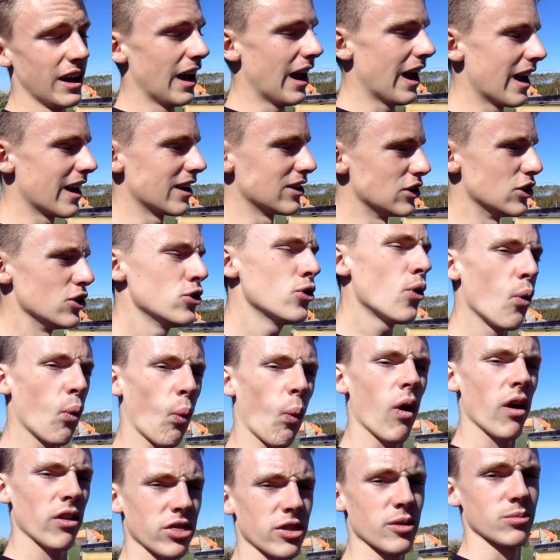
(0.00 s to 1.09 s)
and you don't
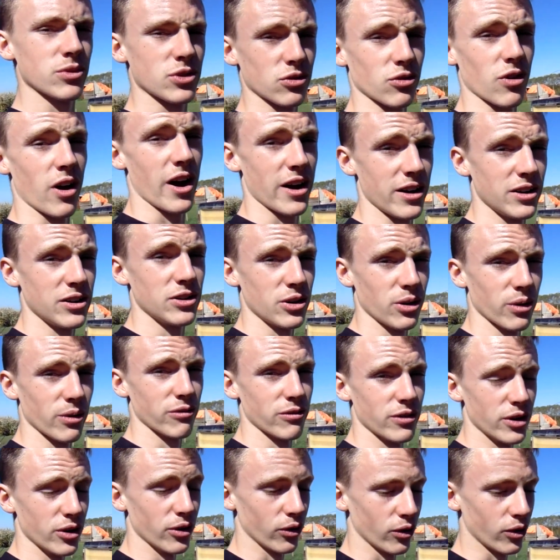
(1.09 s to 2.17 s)
want them to ride in your
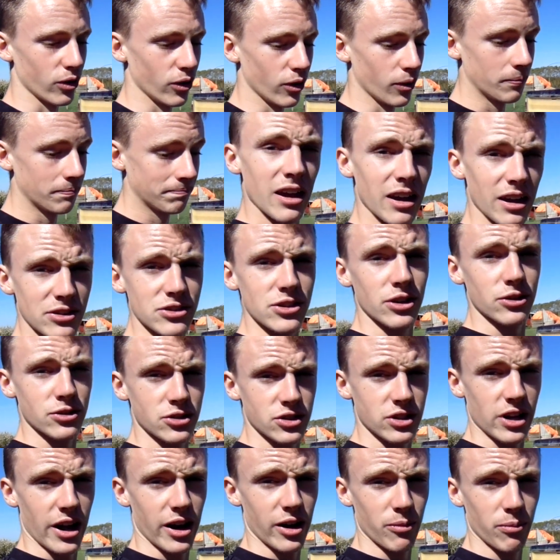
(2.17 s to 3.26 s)
vehicle. It's
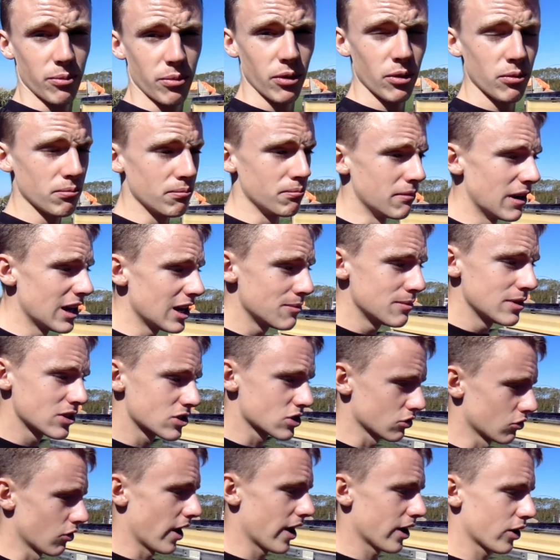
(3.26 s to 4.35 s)
understandable. Maybe
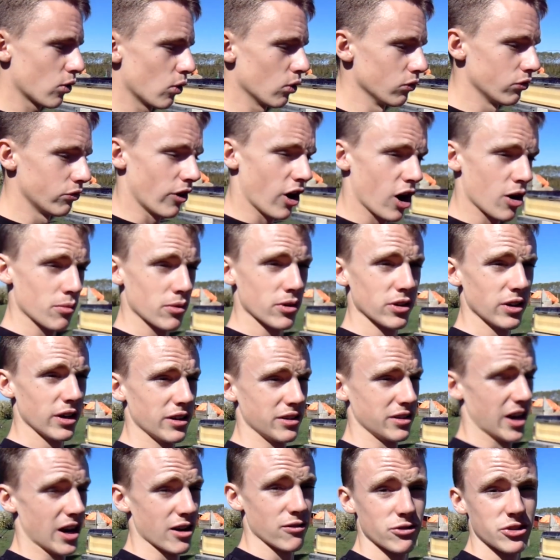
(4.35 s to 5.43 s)
it's a rank old farmer
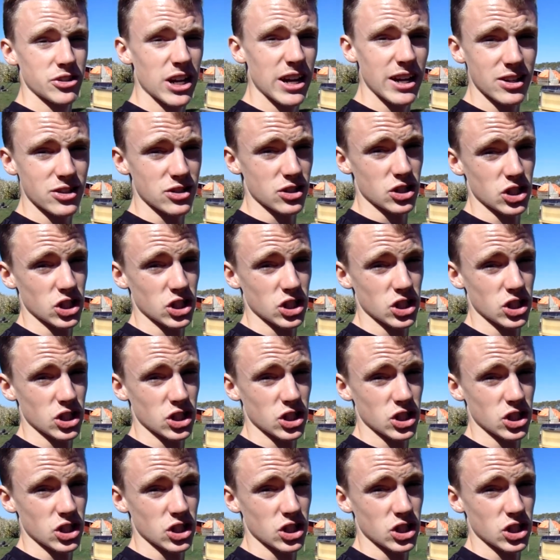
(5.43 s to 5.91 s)
that never takes a